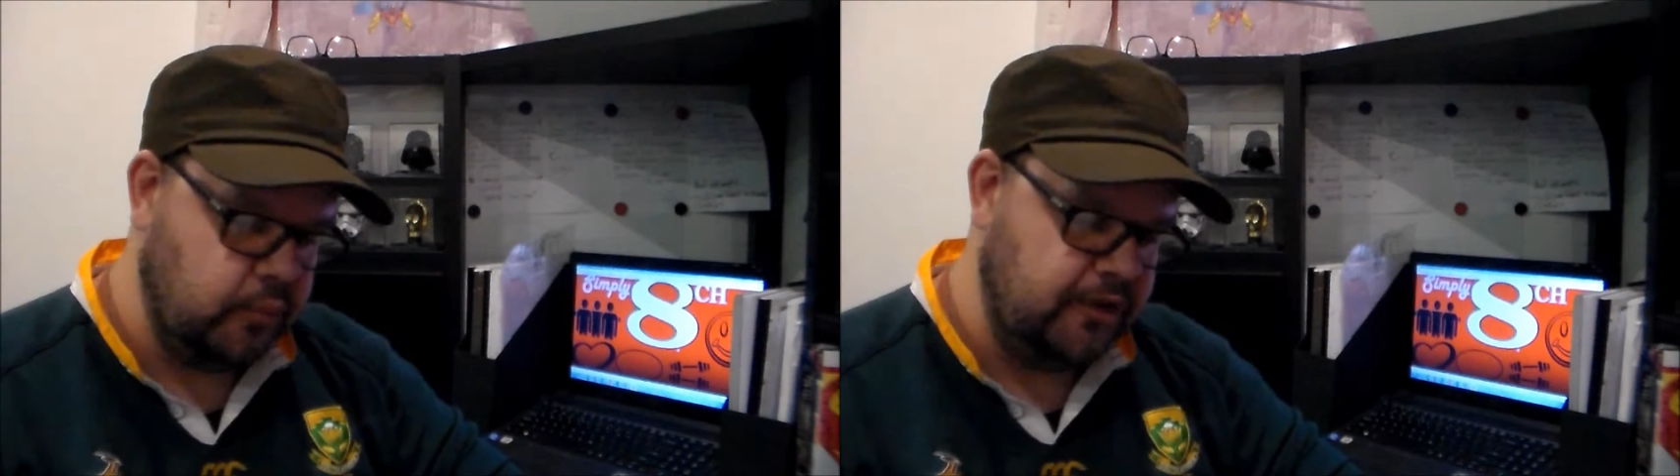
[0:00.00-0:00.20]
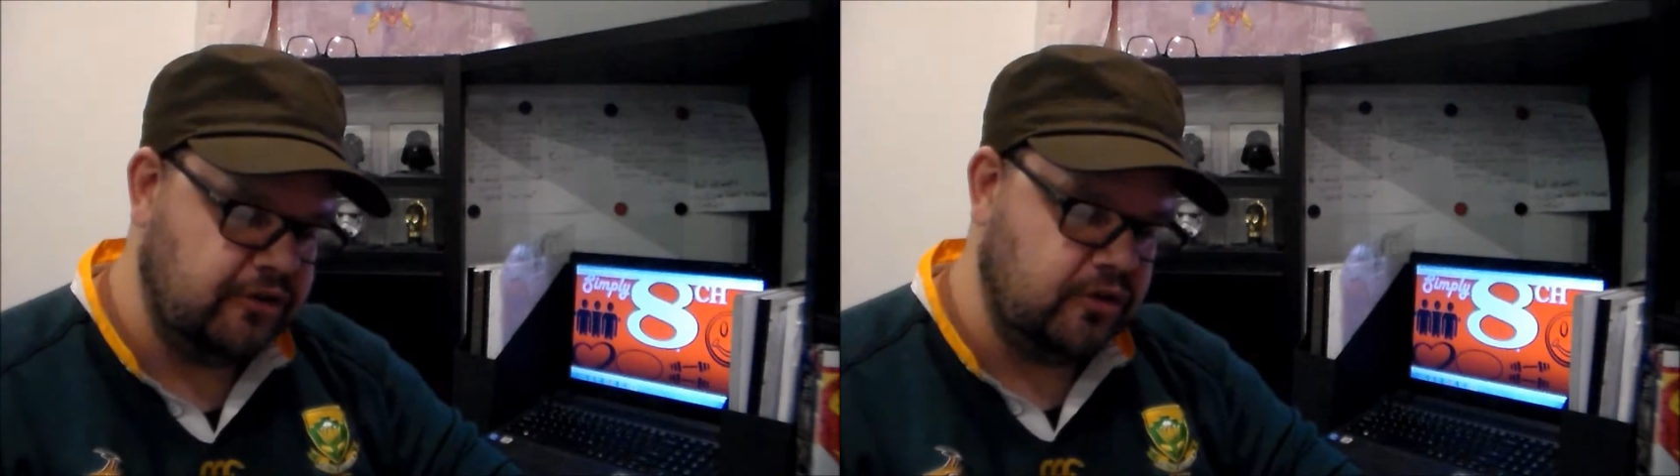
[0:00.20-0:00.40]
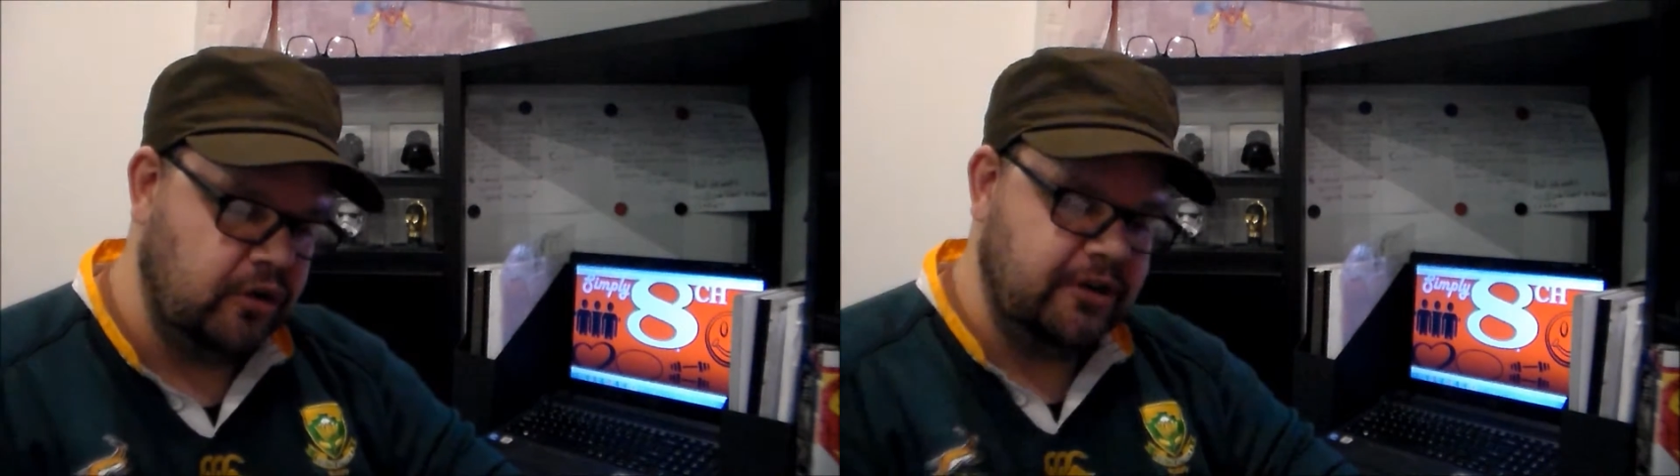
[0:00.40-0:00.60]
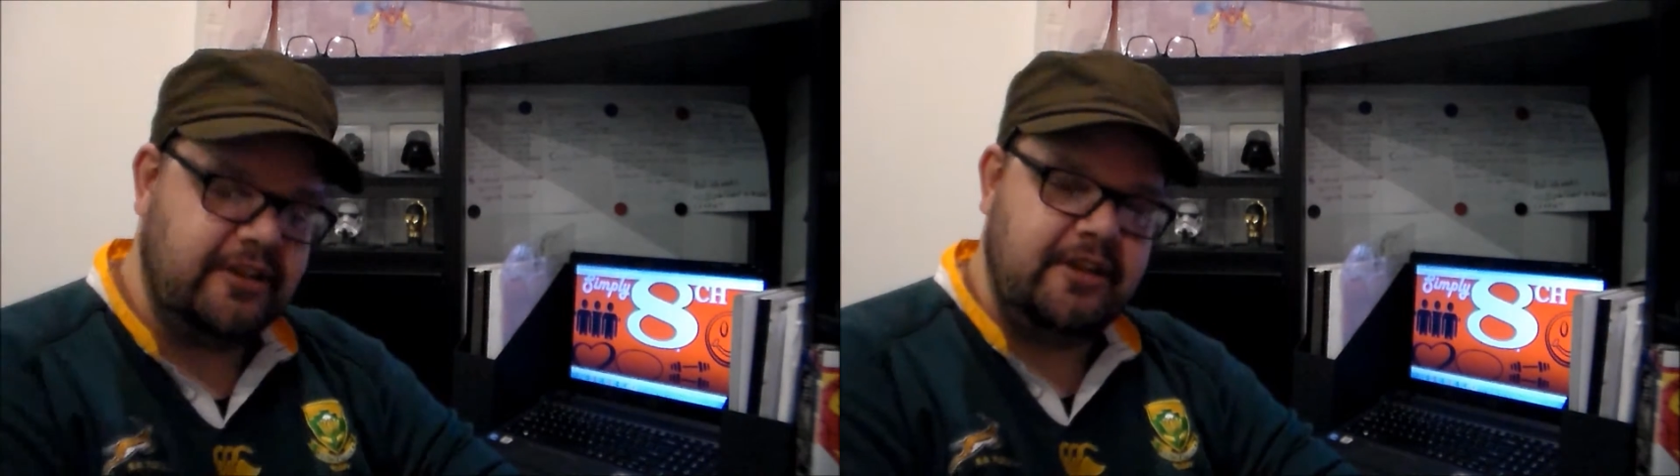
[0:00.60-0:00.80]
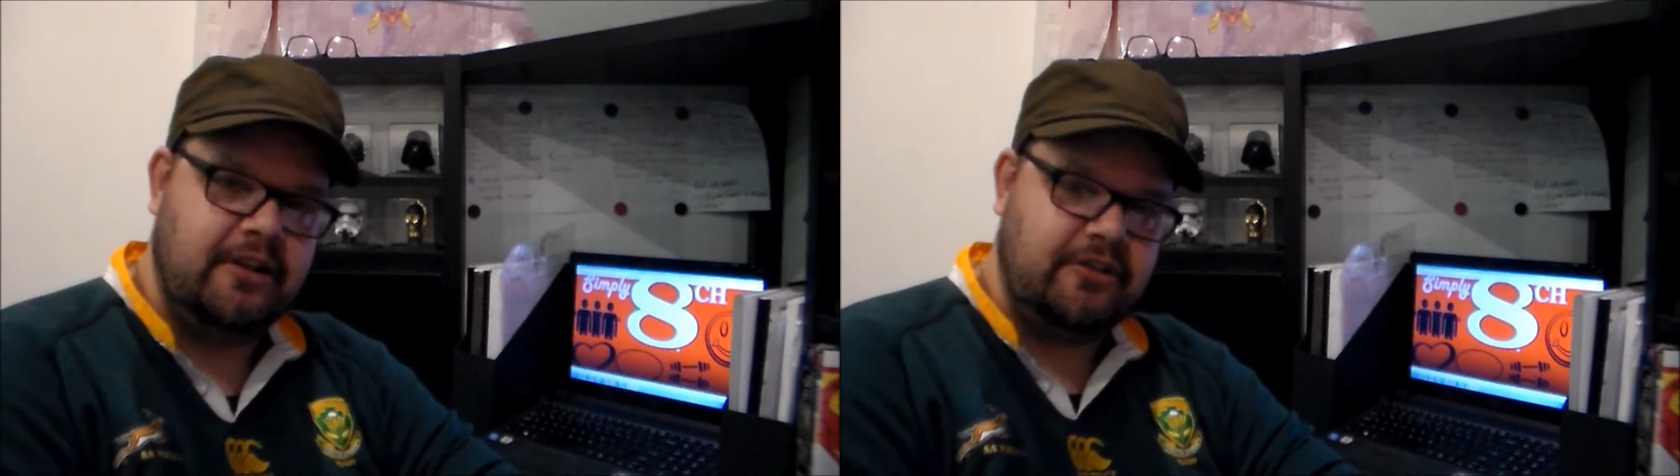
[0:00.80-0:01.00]
which is called the
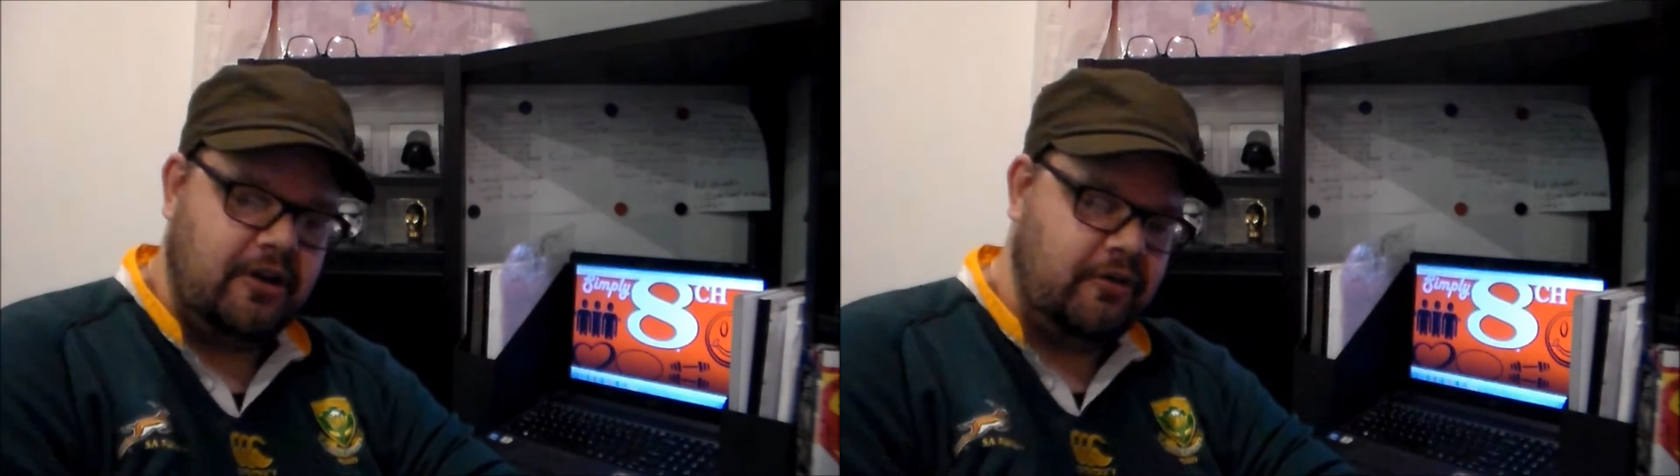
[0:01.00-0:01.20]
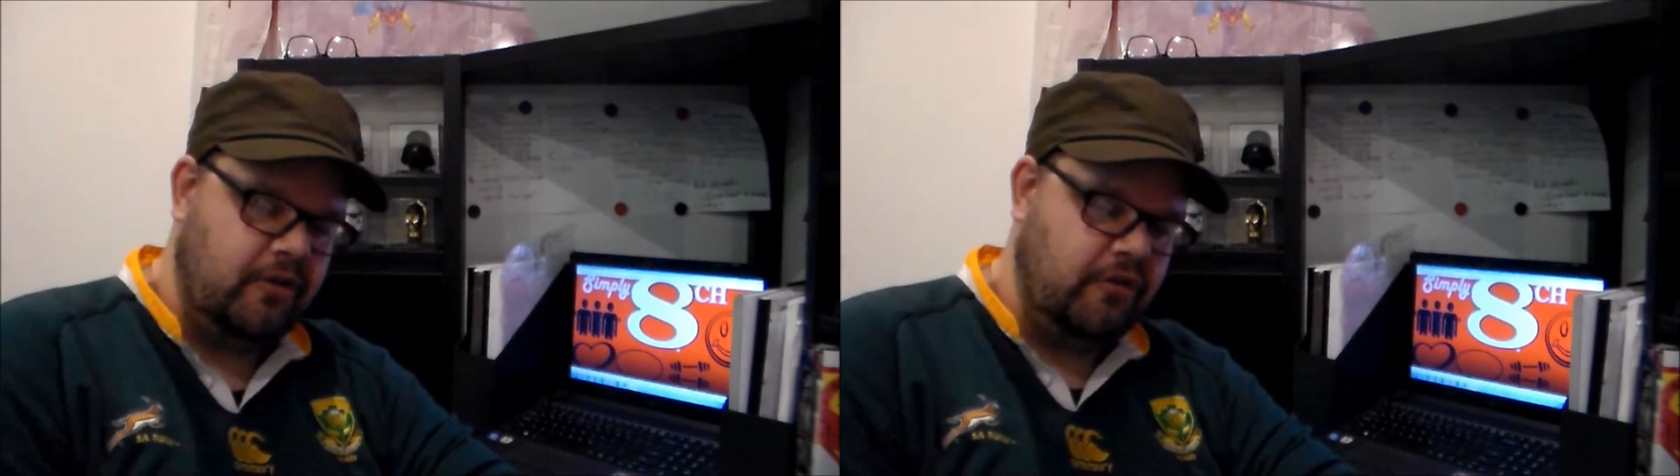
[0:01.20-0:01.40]
Theatre